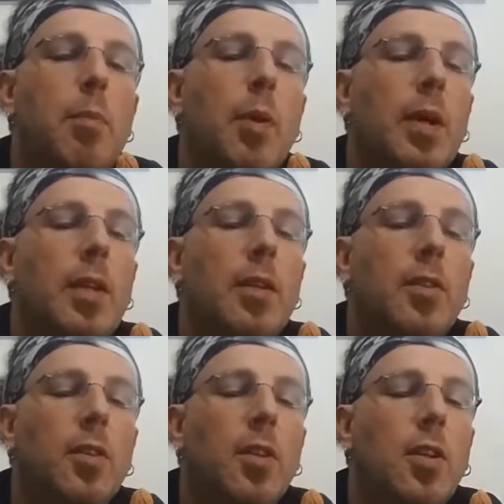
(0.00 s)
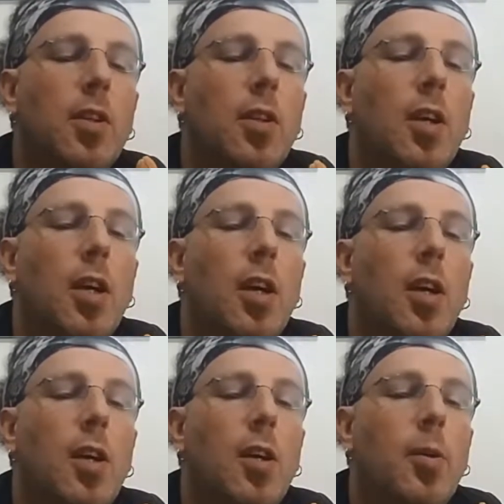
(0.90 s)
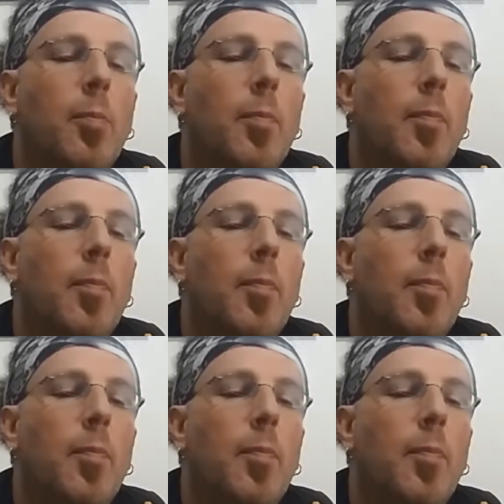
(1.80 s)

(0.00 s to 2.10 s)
but I